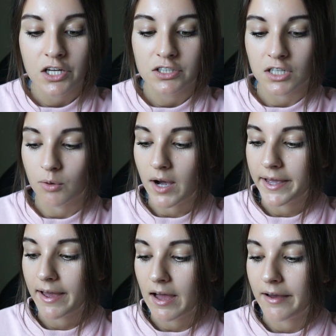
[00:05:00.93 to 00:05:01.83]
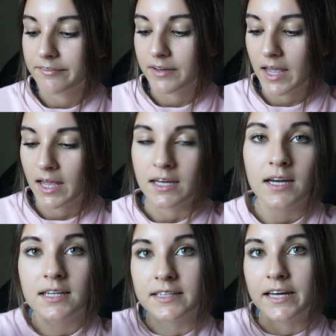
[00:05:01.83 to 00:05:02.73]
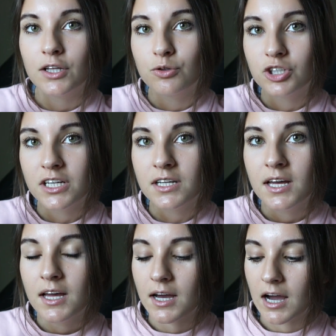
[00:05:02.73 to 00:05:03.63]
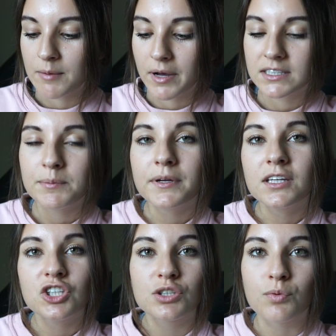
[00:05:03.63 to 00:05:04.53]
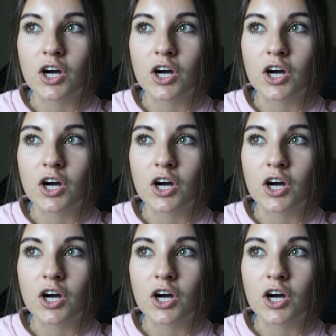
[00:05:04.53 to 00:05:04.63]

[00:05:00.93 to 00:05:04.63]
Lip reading: So I have a night lotion. I'll typically just